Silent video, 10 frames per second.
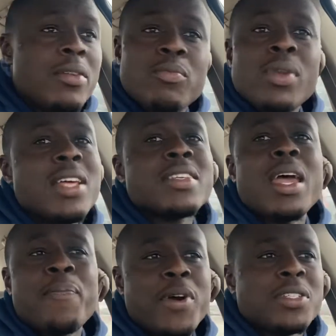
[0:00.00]
Let's
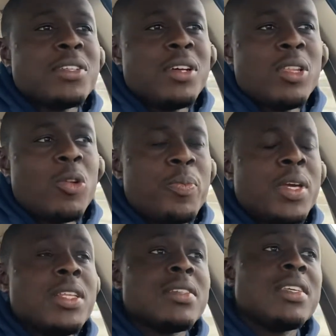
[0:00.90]
get personal a little bit.
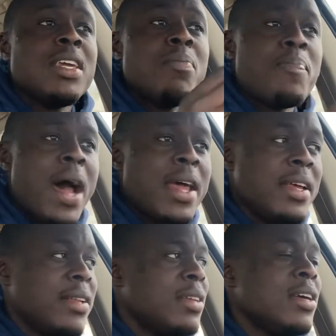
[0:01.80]
The same
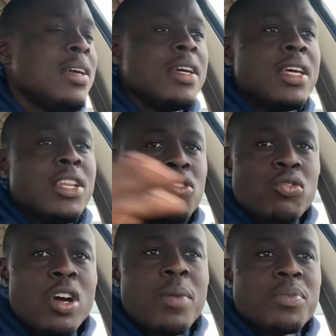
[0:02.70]
Biden and the
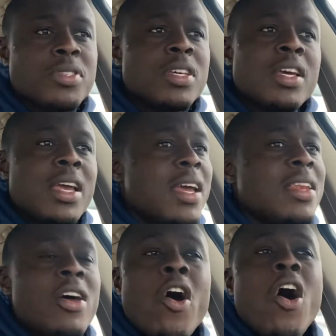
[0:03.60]
Trumps and
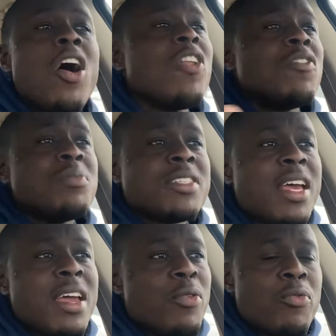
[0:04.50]
all of them
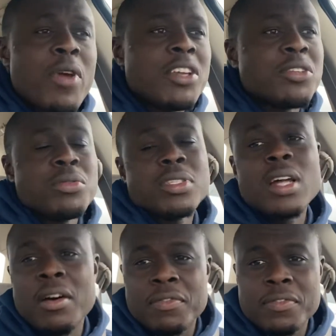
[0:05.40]
say racial
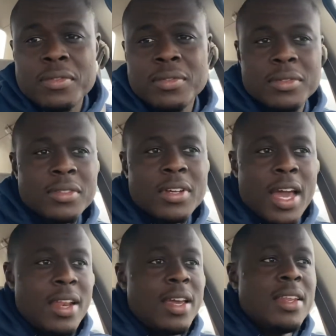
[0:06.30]
stuff. At
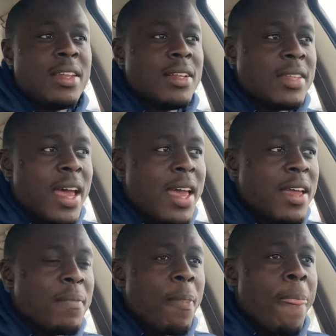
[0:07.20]
the end of the day,
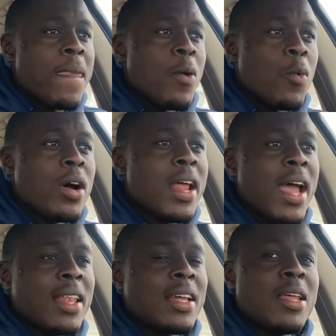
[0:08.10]
one
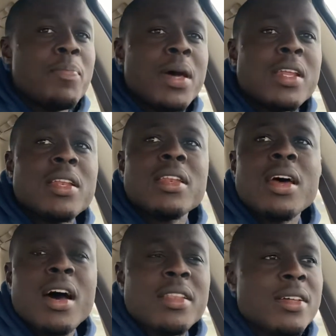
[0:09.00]
act like they're better than the
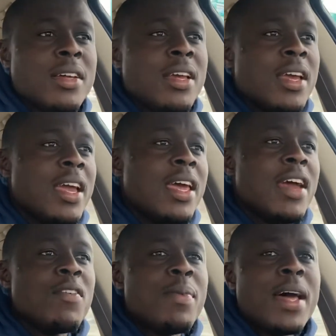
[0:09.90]
other. And
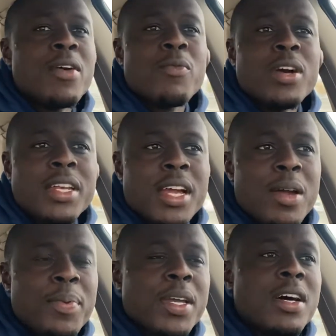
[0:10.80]
everybody run there
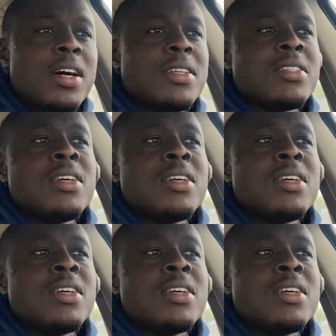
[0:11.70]
because